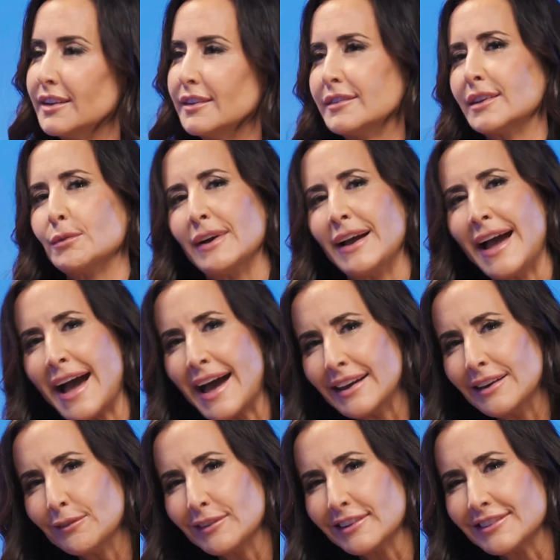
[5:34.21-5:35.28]
It's like, well, I had
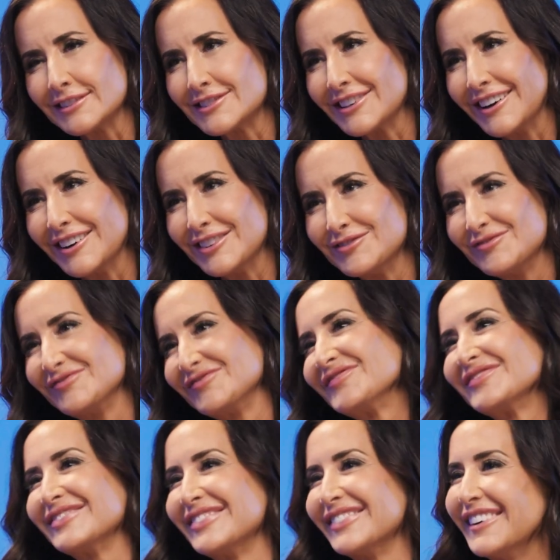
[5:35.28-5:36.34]
a real job.
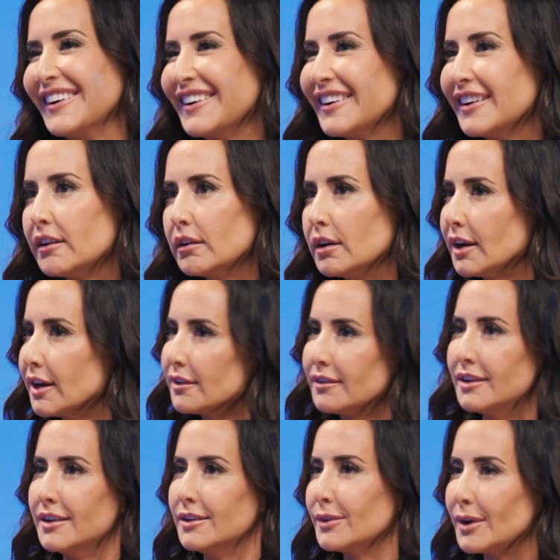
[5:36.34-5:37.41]
I don't
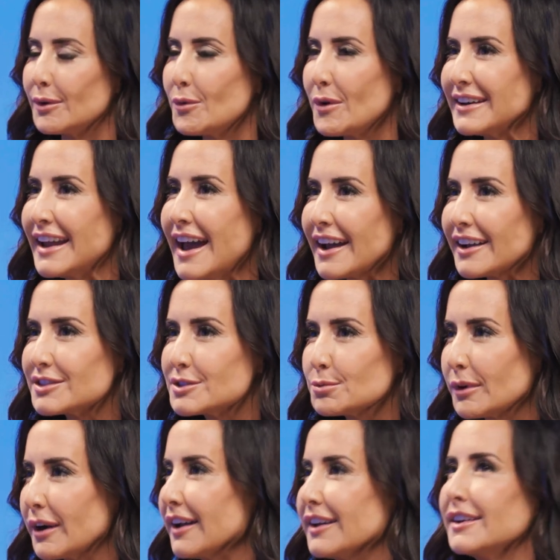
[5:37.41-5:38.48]
like, what next,
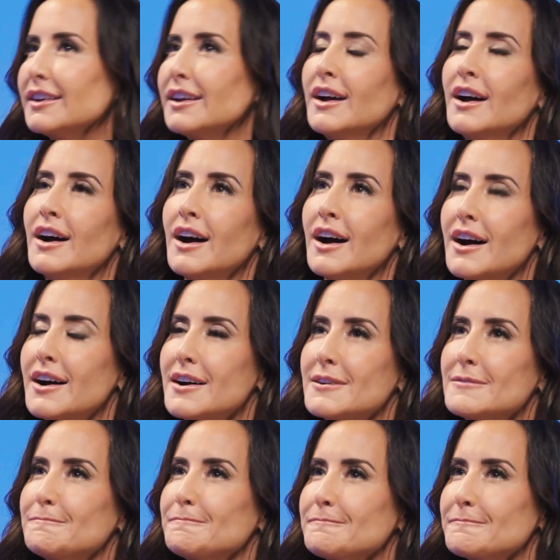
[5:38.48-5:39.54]
right?
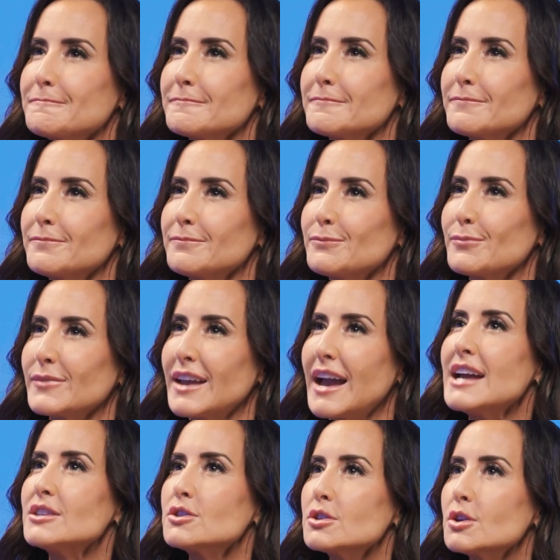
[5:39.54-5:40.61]
And
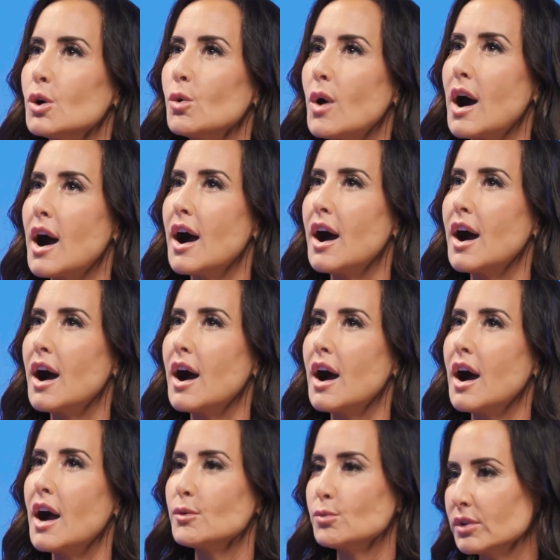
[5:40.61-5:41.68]
so
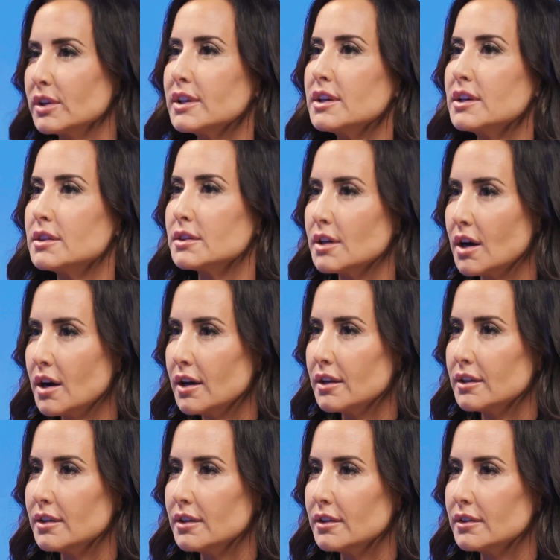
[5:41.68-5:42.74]
I really
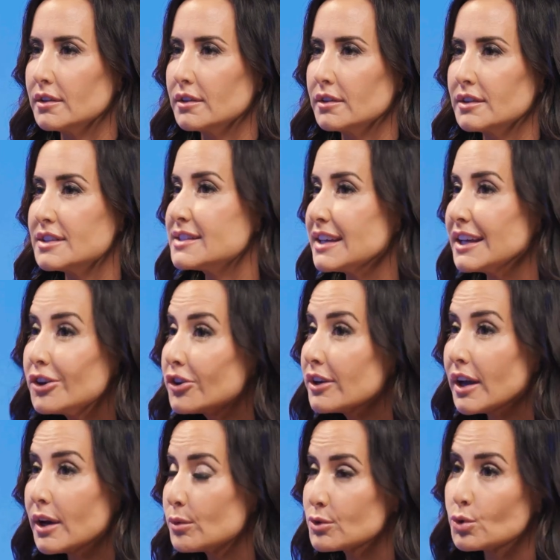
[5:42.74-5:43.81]
thought this
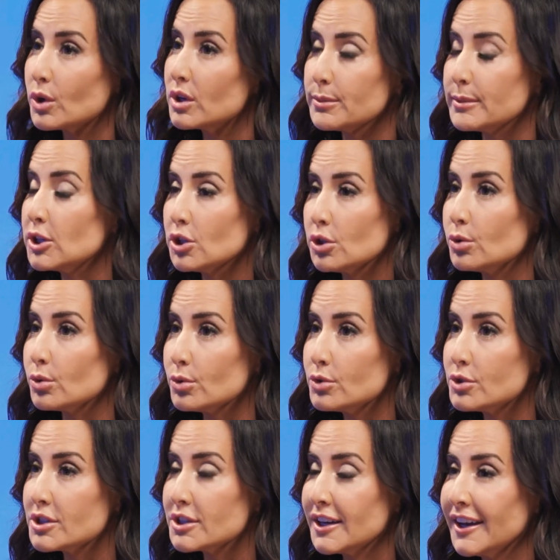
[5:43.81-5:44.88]
internet was going to be
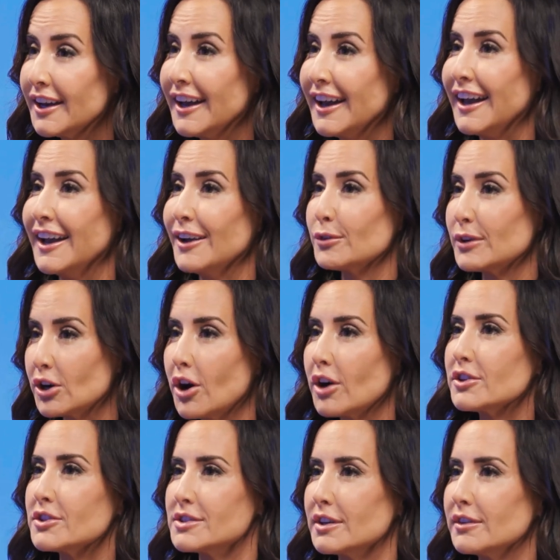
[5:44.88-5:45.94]
huge,
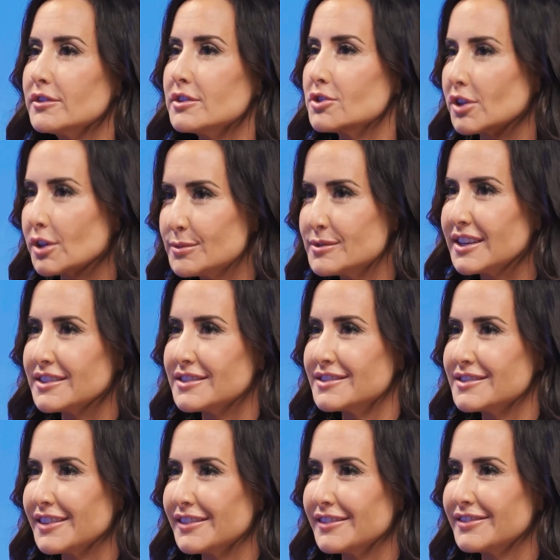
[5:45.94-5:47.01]
regardless of the
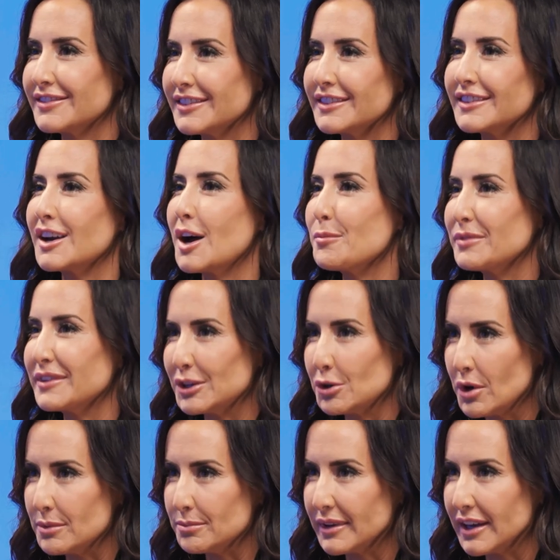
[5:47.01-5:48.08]
circumstances of the company
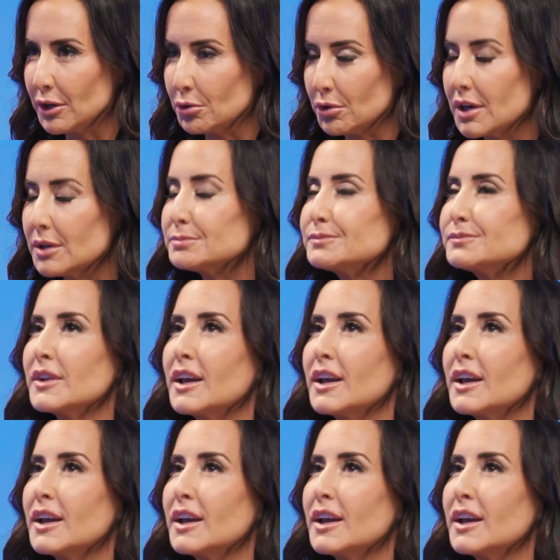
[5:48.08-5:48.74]
going bankrupt.